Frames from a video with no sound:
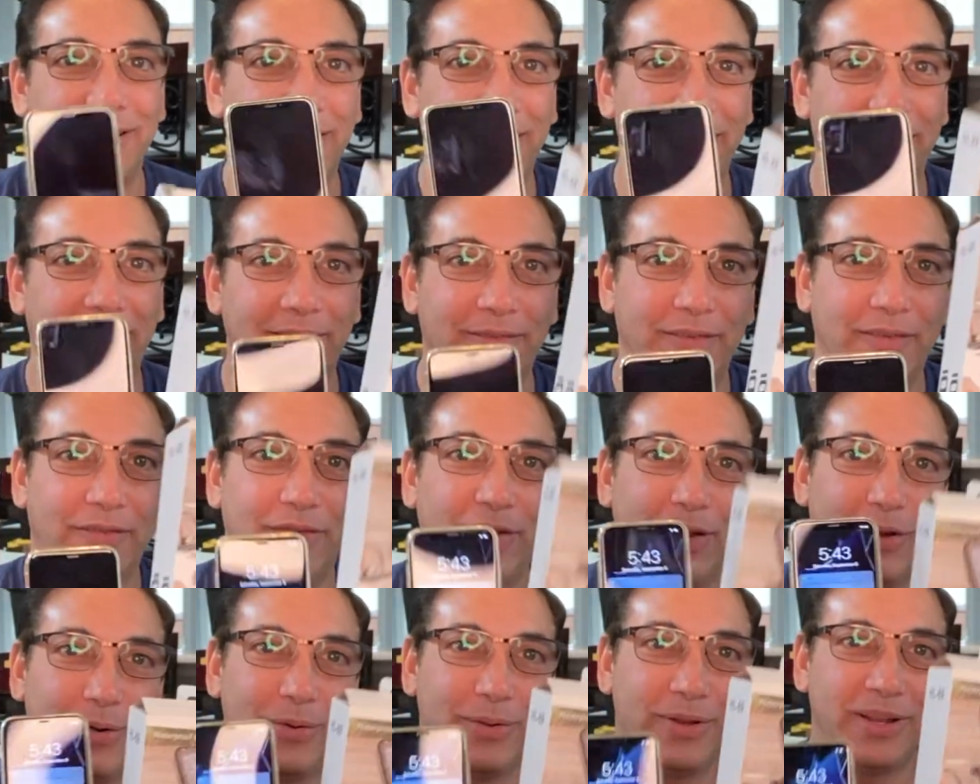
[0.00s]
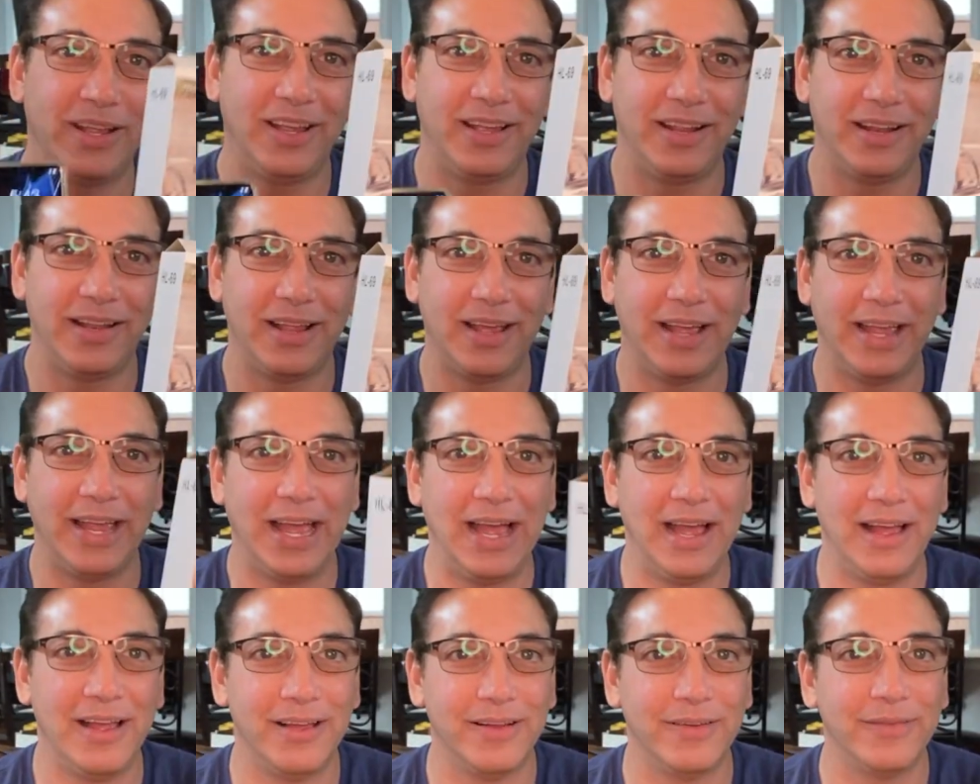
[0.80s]
And I have a phone and I
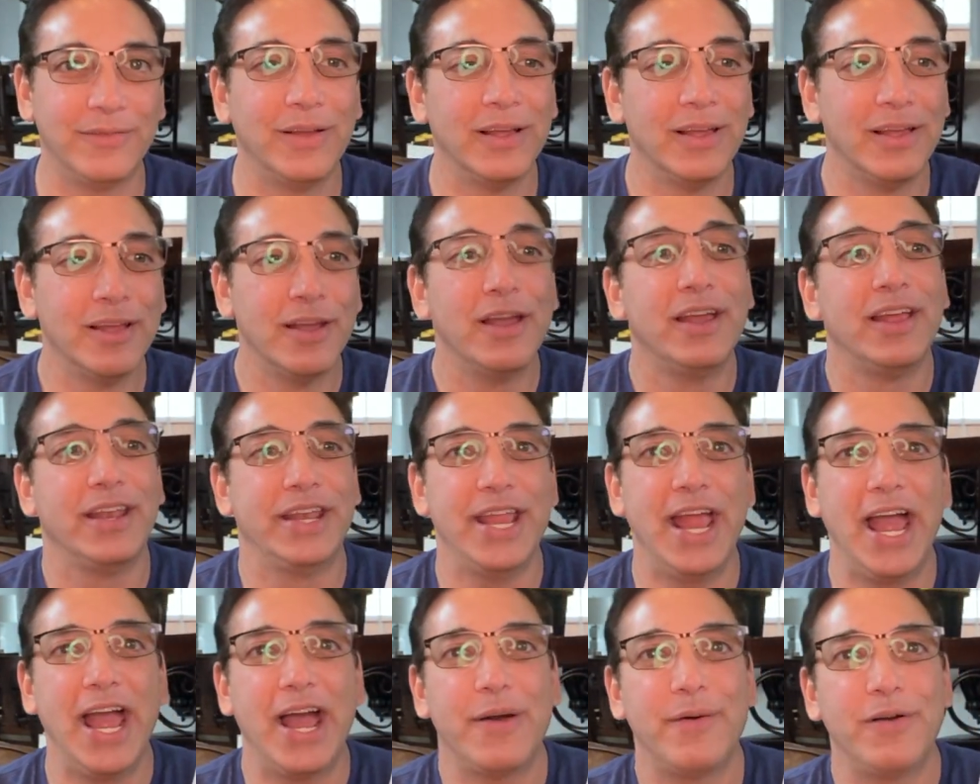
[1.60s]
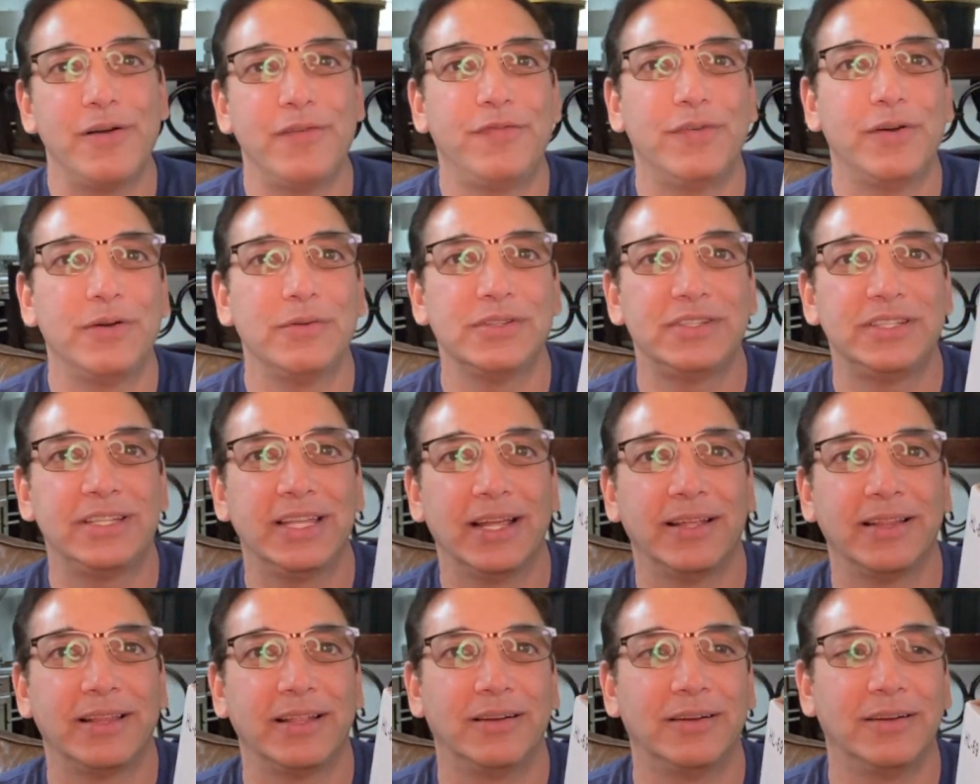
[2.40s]
have now a phone
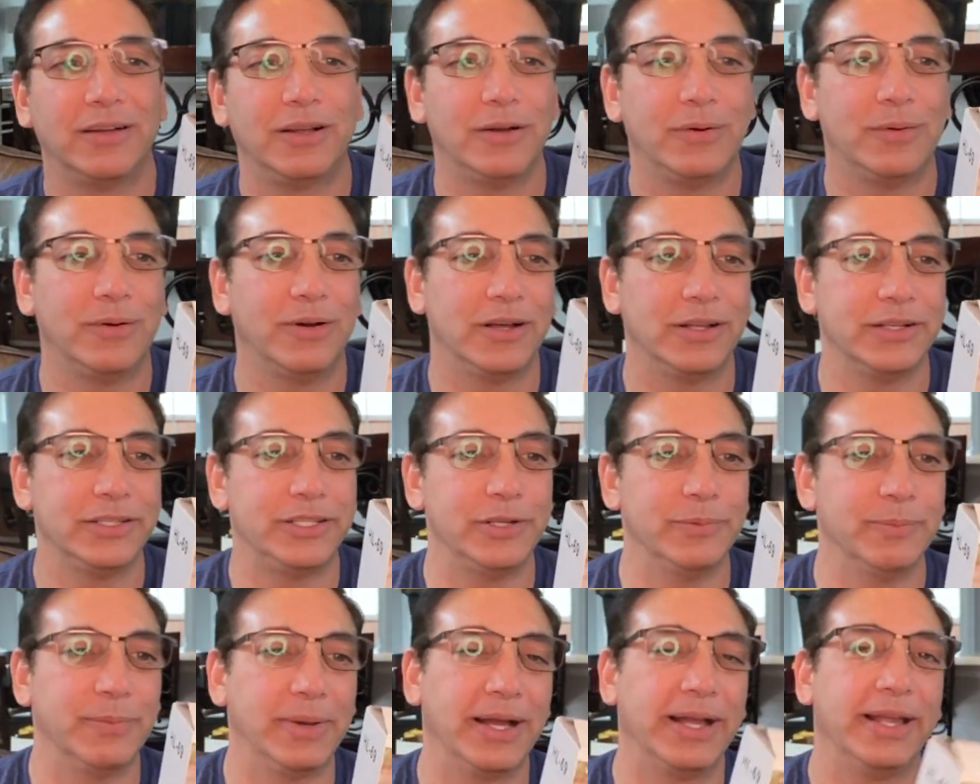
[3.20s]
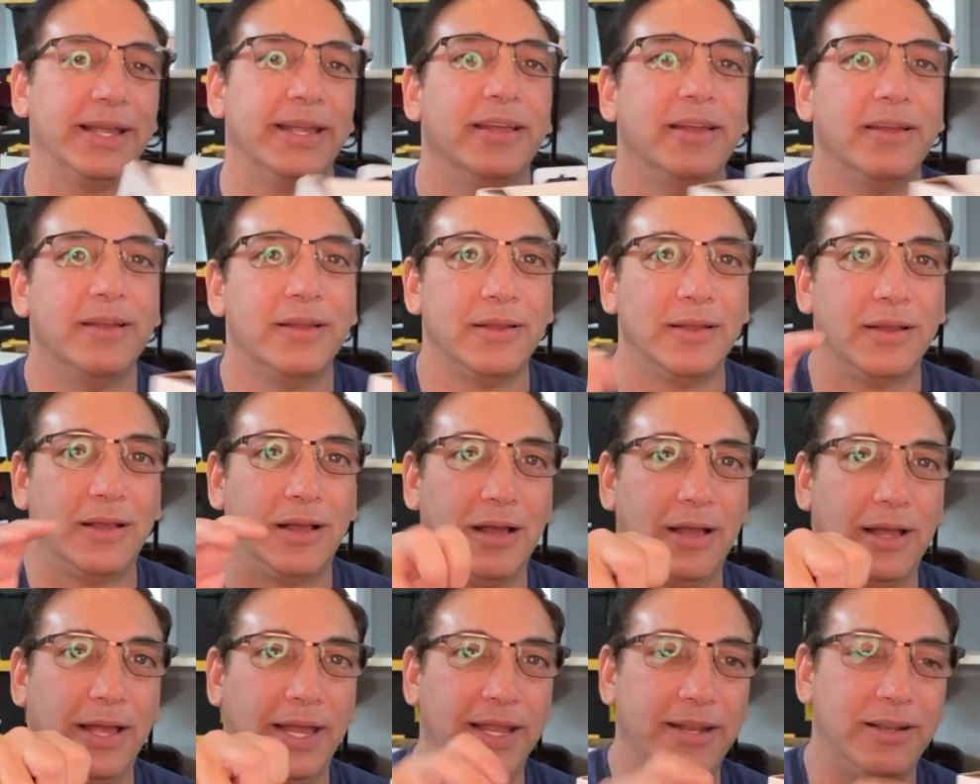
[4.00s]
stand that'll go onto my
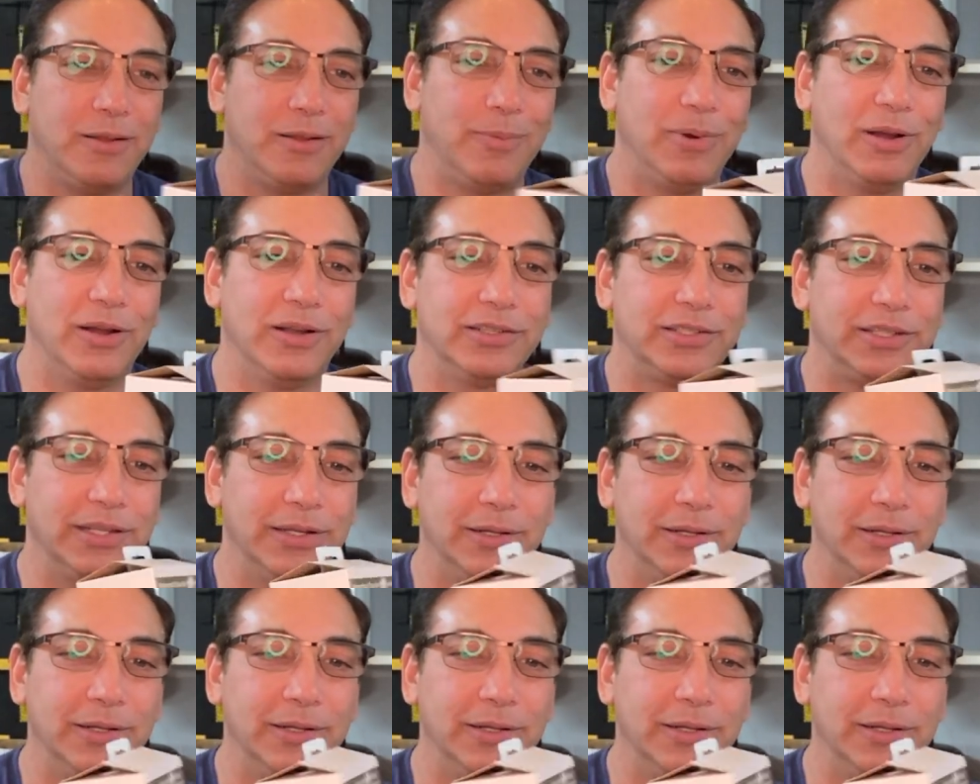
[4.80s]
uh, handlebars.